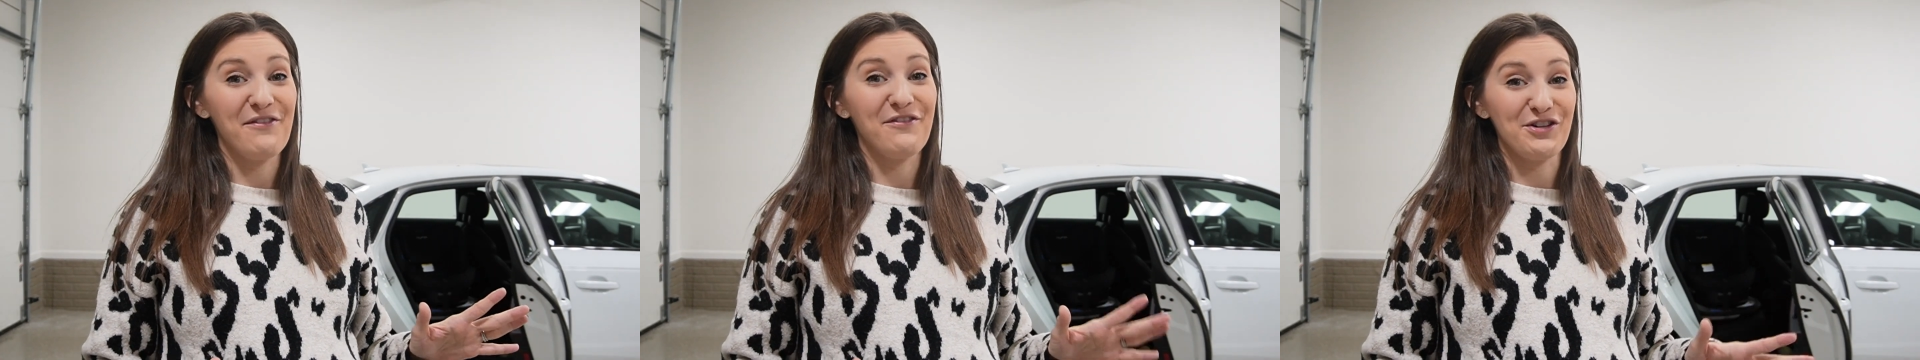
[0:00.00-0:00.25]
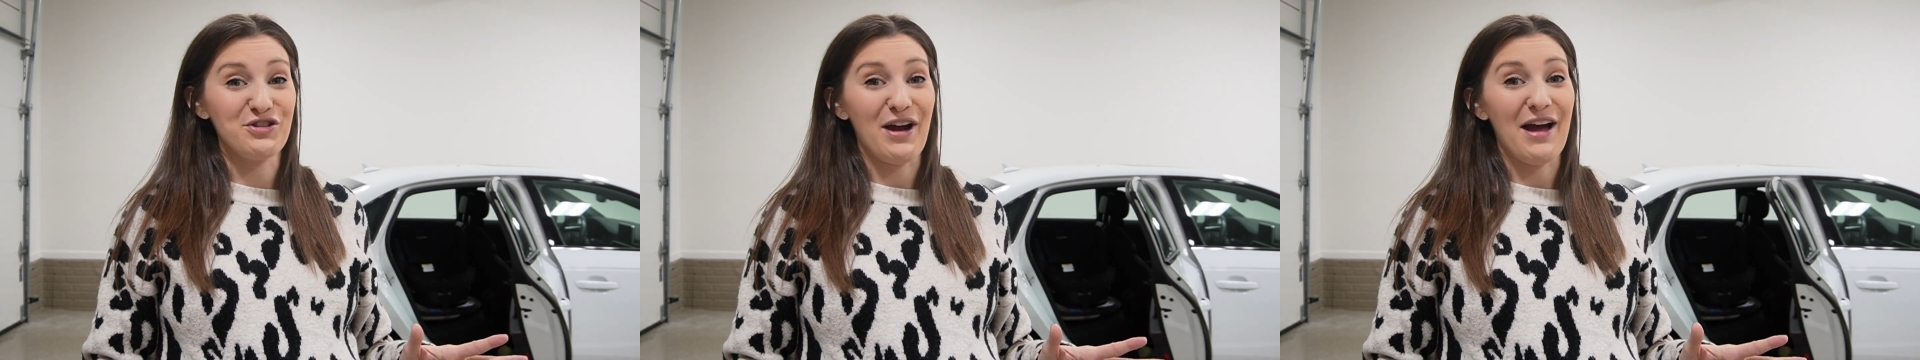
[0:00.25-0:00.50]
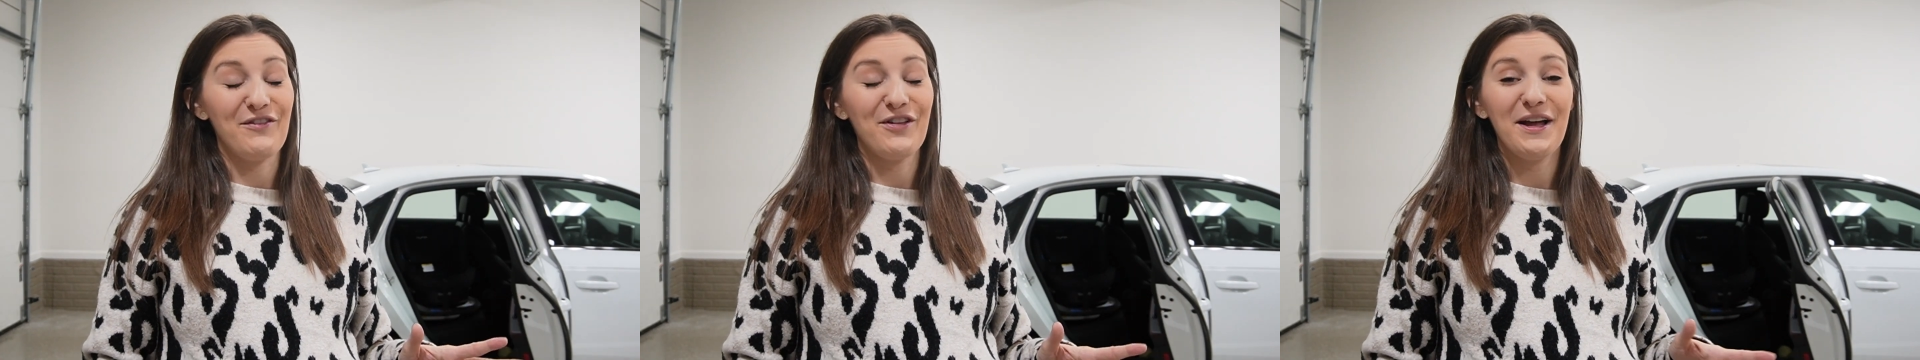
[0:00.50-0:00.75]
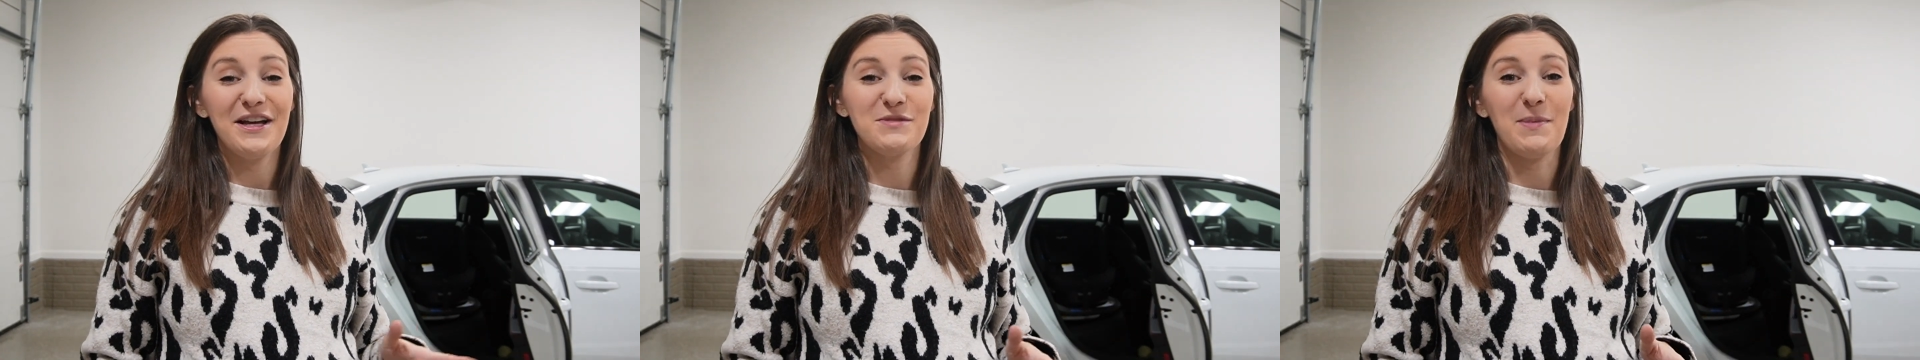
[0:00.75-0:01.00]
for travel
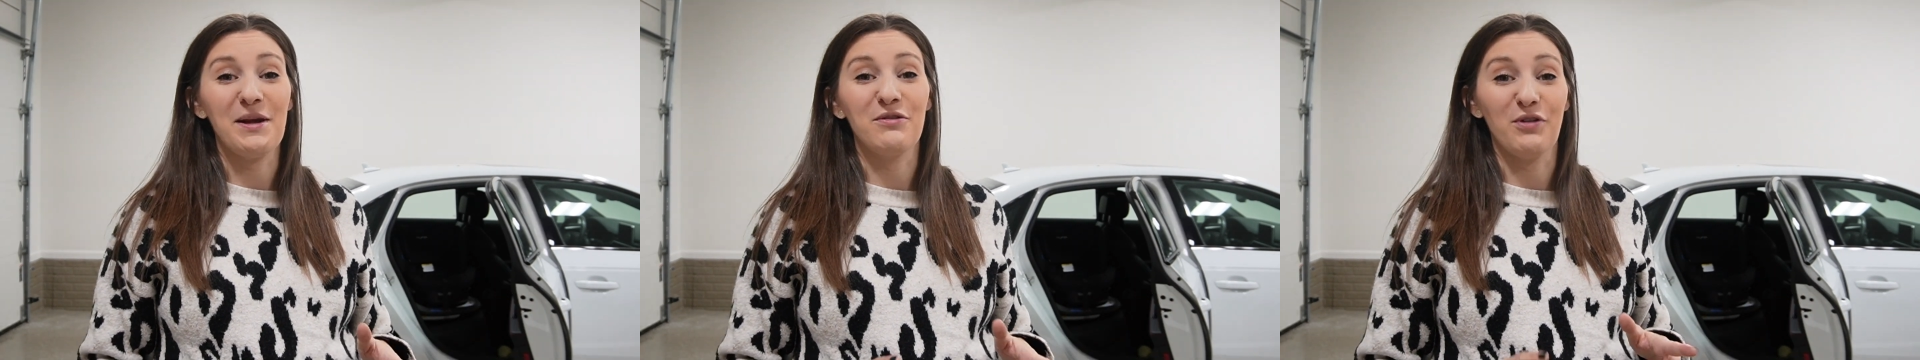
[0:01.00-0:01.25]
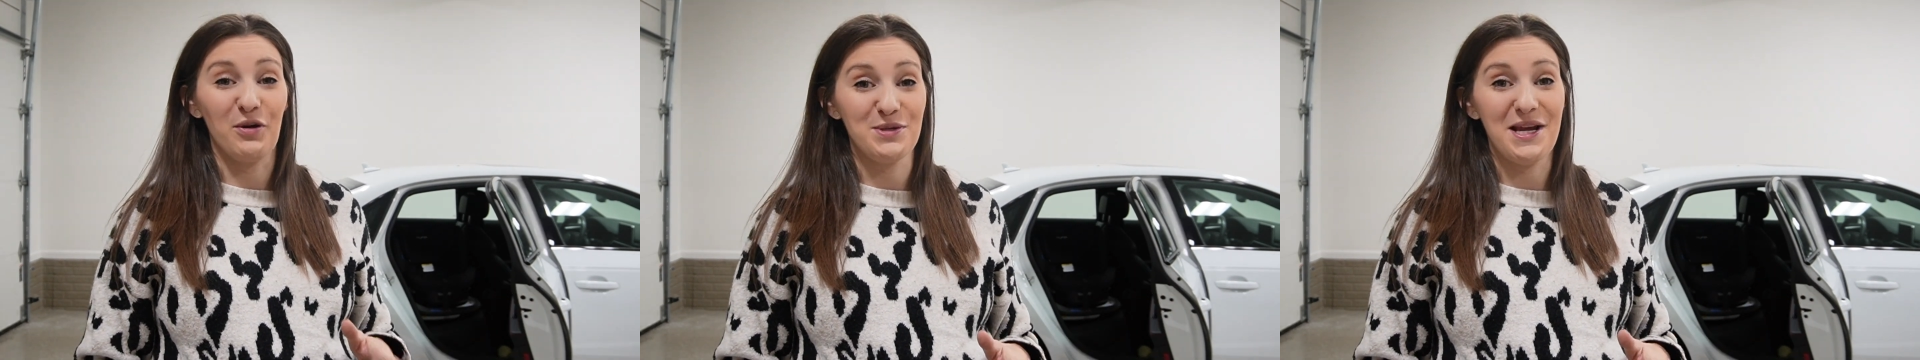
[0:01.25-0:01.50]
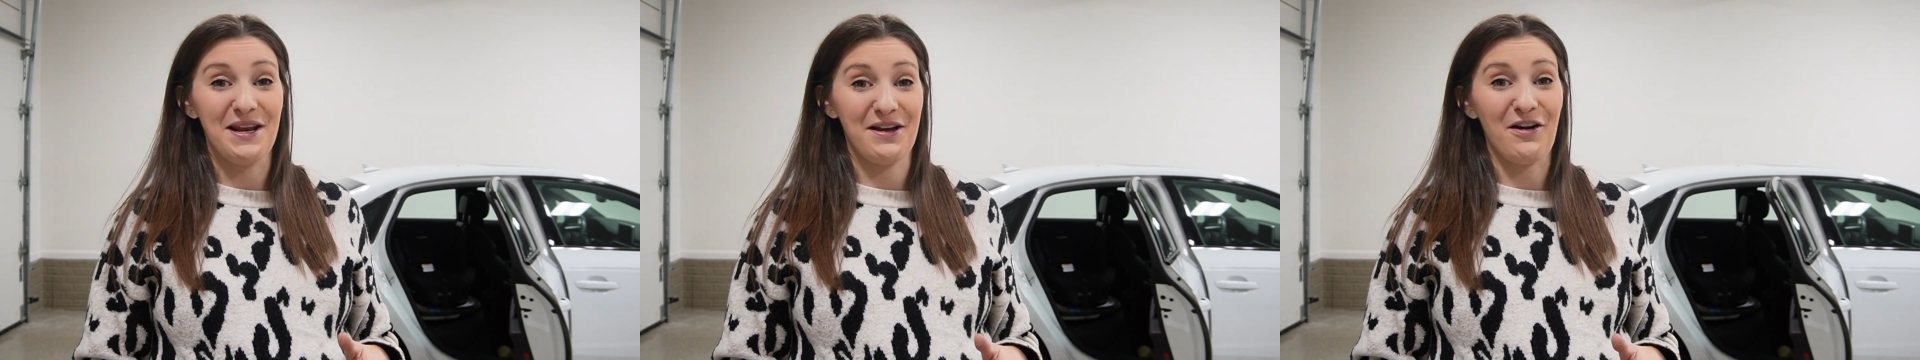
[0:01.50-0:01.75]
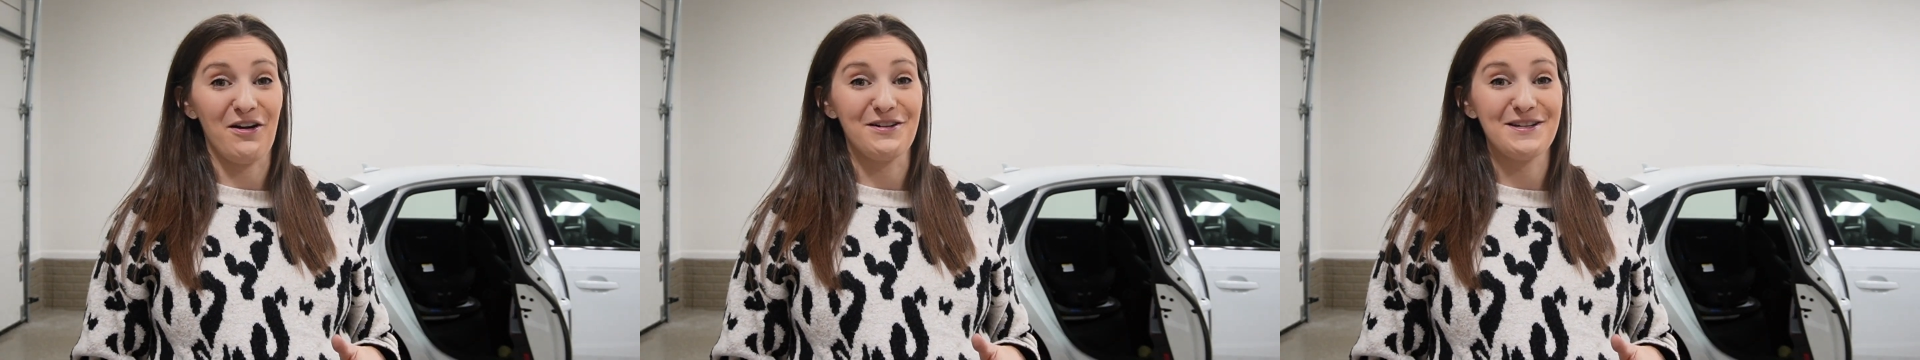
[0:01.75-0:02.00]
has been a rotating
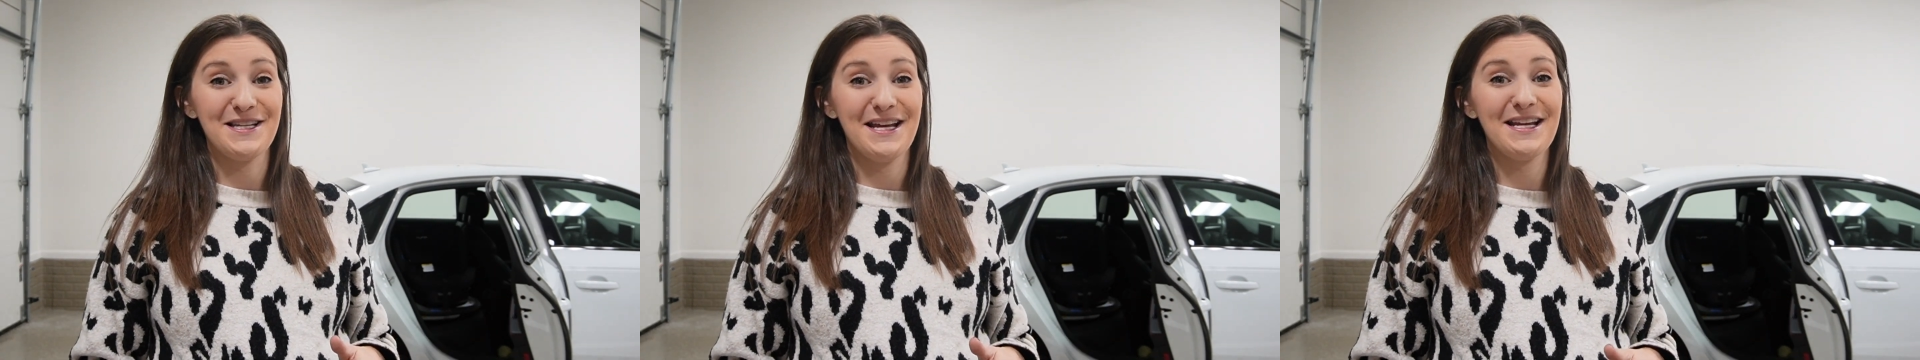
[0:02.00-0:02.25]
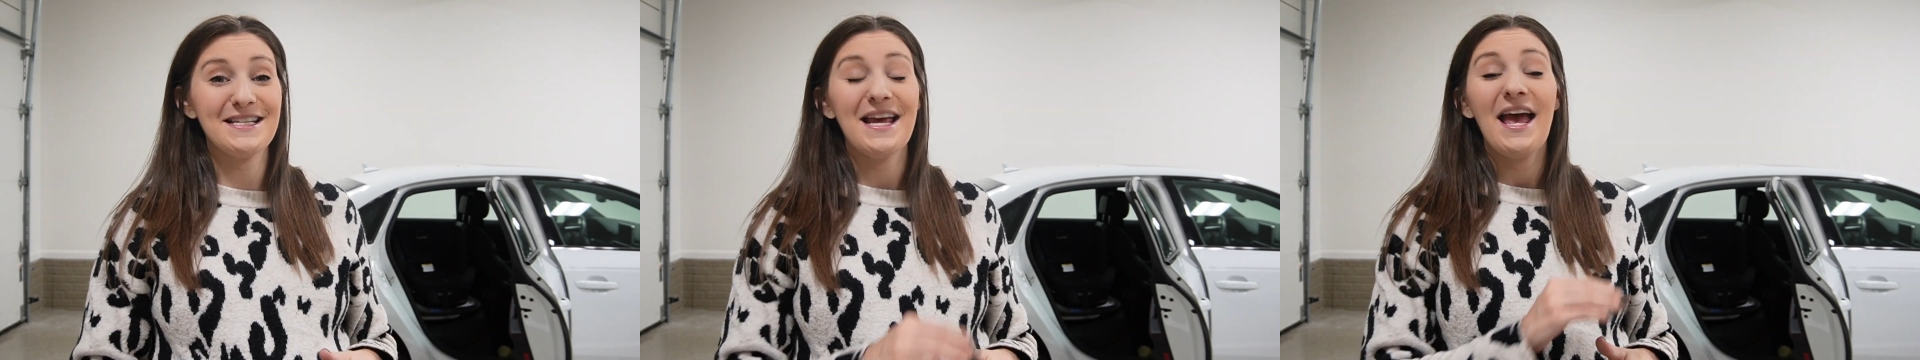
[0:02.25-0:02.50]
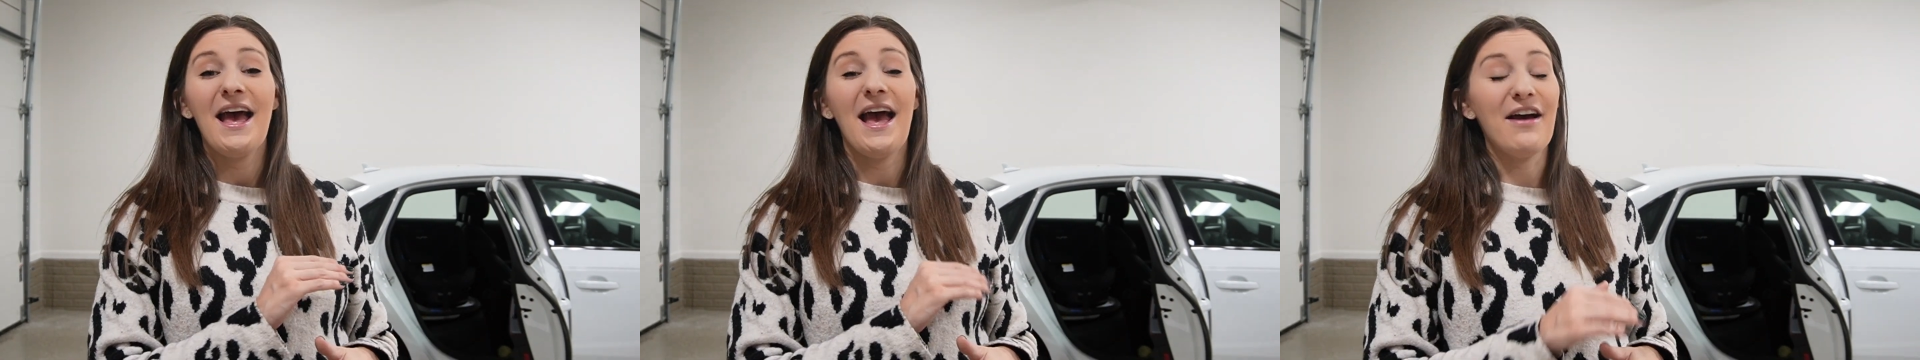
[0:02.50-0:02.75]
car seat.